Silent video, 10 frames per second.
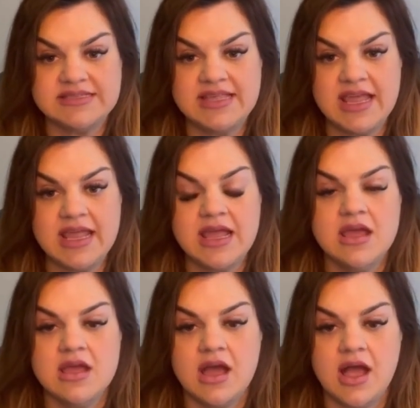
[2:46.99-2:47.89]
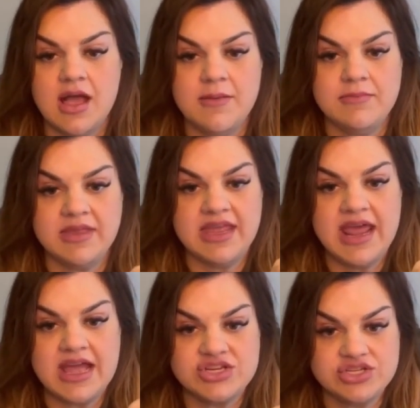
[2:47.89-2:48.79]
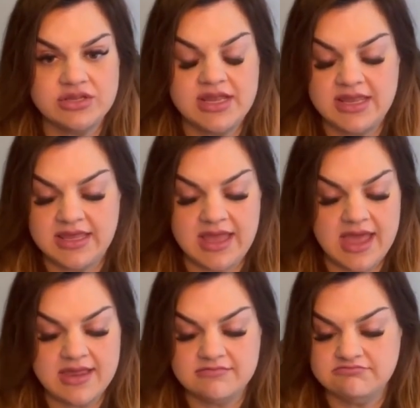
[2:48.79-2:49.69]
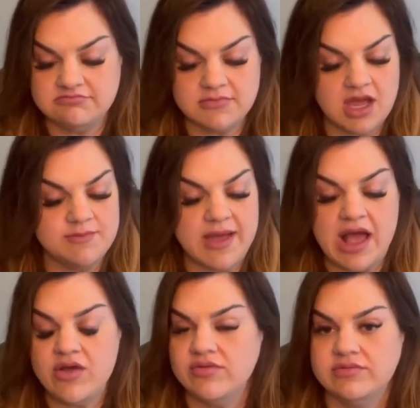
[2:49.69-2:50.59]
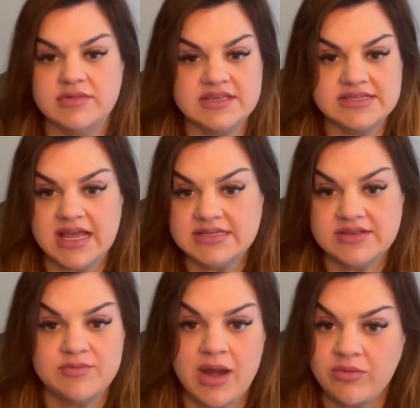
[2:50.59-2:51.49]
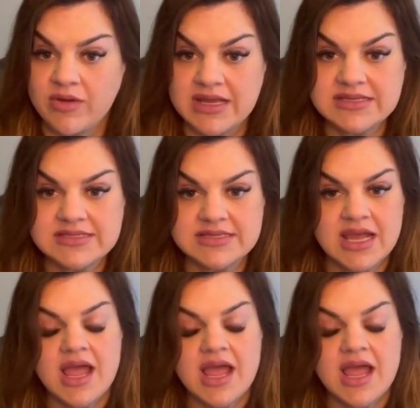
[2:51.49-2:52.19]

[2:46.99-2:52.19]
They can actually get about the size of my wrist.